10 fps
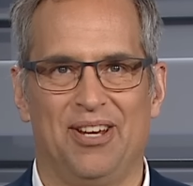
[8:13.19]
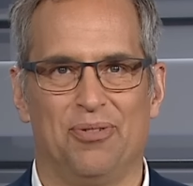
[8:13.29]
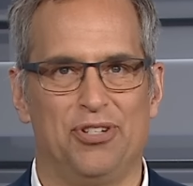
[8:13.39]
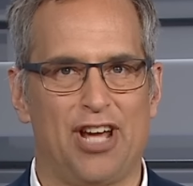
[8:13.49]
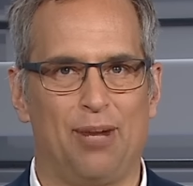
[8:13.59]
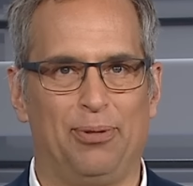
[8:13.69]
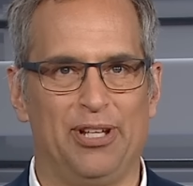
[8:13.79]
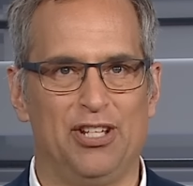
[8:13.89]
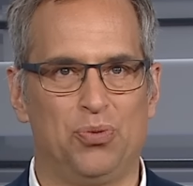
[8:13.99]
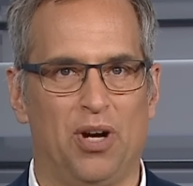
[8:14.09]
Regina
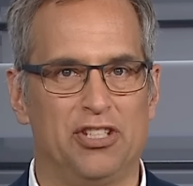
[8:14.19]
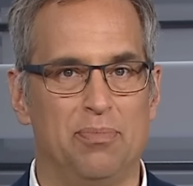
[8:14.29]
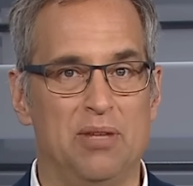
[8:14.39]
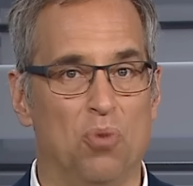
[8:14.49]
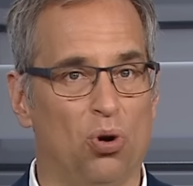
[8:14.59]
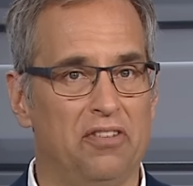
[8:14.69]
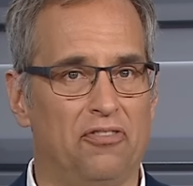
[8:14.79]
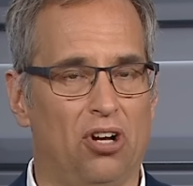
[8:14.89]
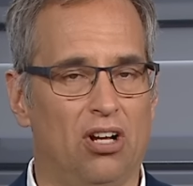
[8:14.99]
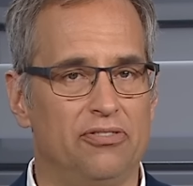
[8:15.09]
police want to be more
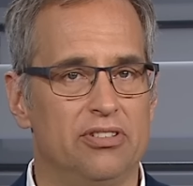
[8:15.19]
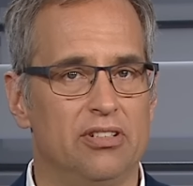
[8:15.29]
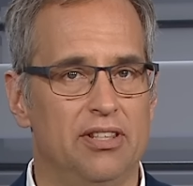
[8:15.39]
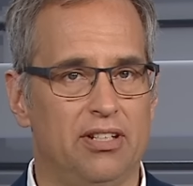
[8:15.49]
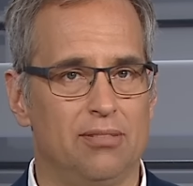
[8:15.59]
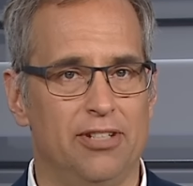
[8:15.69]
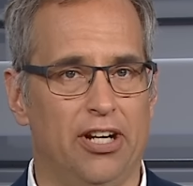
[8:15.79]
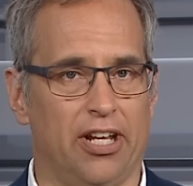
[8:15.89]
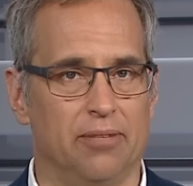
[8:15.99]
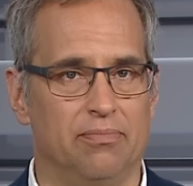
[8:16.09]
involved in the
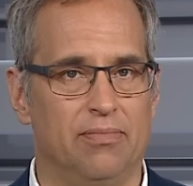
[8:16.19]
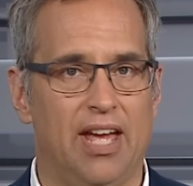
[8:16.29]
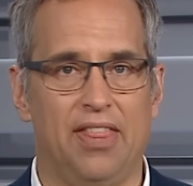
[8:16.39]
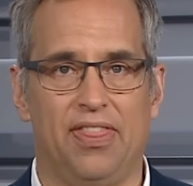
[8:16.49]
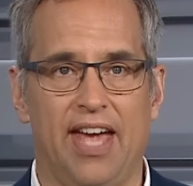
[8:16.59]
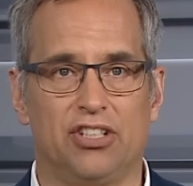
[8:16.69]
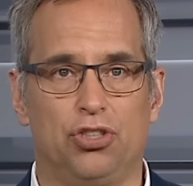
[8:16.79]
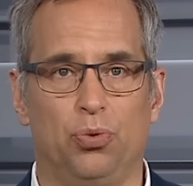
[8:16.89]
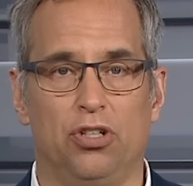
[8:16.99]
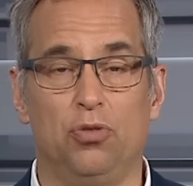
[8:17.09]
community, and thanks
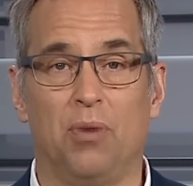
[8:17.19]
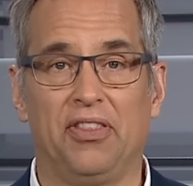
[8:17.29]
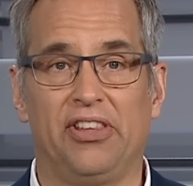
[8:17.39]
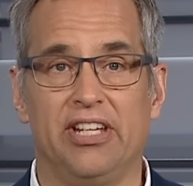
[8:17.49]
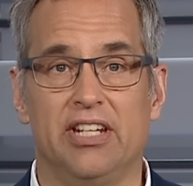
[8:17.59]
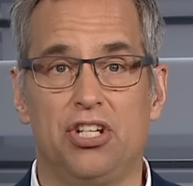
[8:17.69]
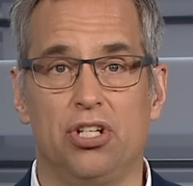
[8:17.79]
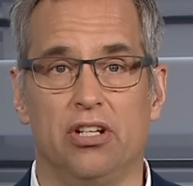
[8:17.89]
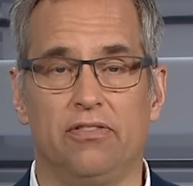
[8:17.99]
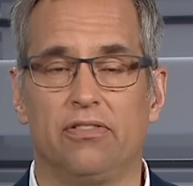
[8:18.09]
to a new monthly
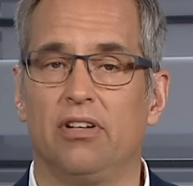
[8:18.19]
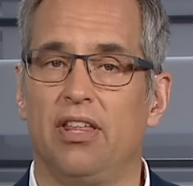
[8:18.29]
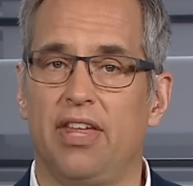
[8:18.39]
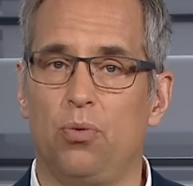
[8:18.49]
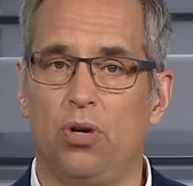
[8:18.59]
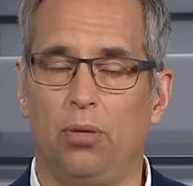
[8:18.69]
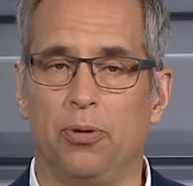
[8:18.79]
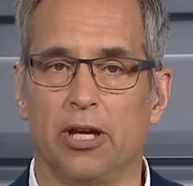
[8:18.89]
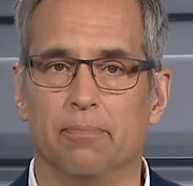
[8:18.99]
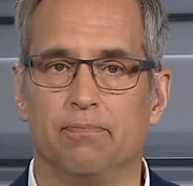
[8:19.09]
initiative, they will be.